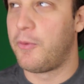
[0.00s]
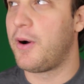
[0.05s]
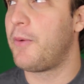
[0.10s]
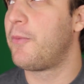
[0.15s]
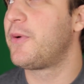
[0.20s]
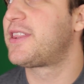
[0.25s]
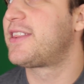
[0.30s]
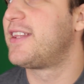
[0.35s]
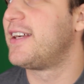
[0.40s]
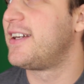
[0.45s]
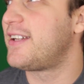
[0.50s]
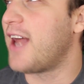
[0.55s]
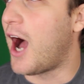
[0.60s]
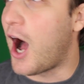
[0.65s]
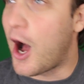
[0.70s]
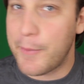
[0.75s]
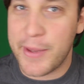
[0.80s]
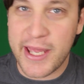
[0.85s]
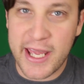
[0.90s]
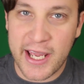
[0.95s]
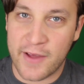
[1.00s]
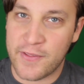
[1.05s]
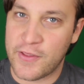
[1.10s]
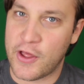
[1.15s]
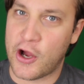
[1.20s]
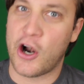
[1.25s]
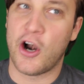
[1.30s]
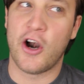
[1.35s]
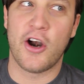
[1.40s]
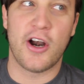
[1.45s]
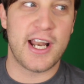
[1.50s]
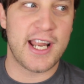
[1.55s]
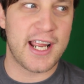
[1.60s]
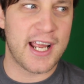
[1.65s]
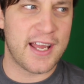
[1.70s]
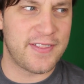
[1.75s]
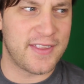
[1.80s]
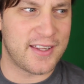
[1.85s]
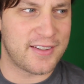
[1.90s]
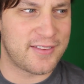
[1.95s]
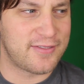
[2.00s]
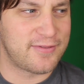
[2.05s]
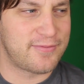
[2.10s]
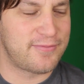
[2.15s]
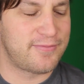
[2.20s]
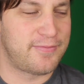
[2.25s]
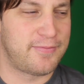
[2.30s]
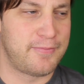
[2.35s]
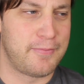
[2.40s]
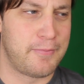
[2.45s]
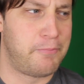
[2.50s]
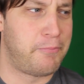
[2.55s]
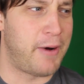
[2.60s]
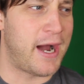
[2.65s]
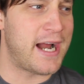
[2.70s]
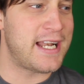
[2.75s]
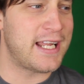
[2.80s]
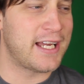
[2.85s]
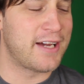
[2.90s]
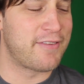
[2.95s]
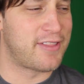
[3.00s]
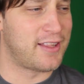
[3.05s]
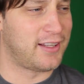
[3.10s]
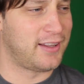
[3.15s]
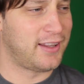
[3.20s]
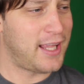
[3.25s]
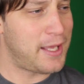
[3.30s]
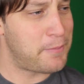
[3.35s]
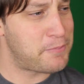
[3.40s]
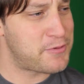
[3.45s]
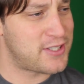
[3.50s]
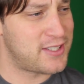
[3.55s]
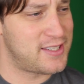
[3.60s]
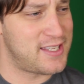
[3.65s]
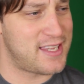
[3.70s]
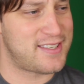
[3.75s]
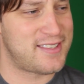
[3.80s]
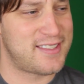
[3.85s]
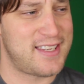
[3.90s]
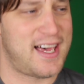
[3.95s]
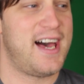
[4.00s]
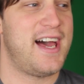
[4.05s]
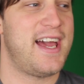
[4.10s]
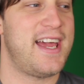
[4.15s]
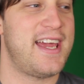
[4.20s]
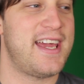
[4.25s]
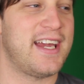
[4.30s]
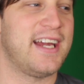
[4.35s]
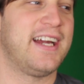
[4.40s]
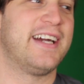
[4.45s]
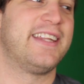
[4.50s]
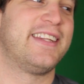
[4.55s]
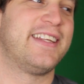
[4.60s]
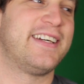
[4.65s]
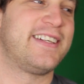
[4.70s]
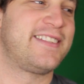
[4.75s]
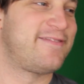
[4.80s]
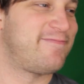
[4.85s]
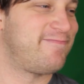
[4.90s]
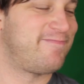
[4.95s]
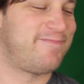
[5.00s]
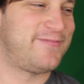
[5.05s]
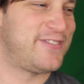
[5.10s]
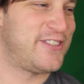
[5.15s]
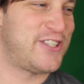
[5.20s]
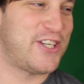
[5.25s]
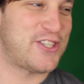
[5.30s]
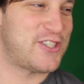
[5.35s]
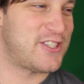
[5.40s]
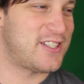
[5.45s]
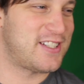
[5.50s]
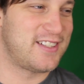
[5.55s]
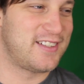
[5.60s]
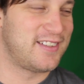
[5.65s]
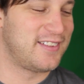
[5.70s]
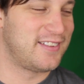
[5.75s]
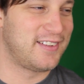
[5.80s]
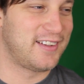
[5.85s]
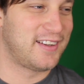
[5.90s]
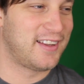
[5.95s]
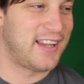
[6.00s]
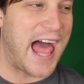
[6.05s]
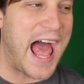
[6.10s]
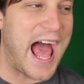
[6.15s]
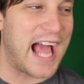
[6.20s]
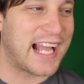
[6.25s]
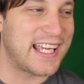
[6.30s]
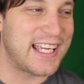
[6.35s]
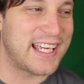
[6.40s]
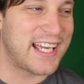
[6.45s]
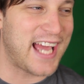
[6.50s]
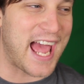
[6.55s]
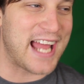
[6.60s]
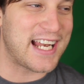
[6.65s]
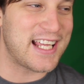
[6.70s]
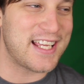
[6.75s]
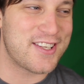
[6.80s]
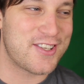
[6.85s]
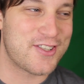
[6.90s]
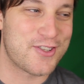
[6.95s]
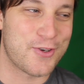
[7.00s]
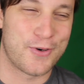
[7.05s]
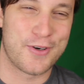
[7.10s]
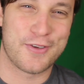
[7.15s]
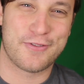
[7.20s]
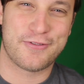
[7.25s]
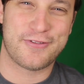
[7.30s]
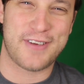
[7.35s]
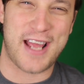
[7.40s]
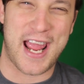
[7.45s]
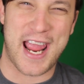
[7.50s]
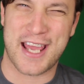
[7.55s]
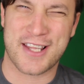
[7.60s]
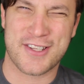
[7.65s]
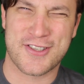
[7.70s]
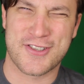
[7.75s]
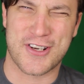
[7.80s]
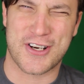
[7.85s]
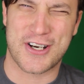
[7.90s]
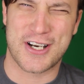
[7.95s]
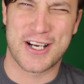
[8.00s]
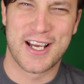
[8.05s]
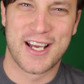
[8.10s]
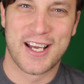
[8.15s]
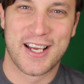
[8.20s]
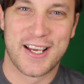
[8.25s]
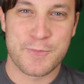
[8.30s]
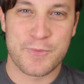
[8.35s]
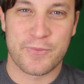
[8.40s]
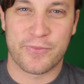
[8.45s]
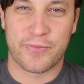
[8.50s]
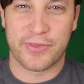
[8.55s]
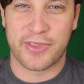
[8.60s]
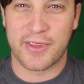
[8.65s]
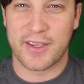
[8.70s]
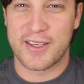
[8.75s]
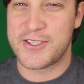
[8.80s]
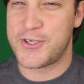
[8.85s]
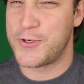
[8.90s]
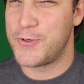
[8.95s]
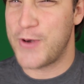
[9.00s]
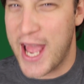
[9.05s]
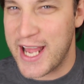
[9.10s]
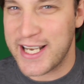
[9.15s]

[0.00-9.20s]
What with the umming and the erring and the biting of the lips and the sighing and the just lacking any sort of answer to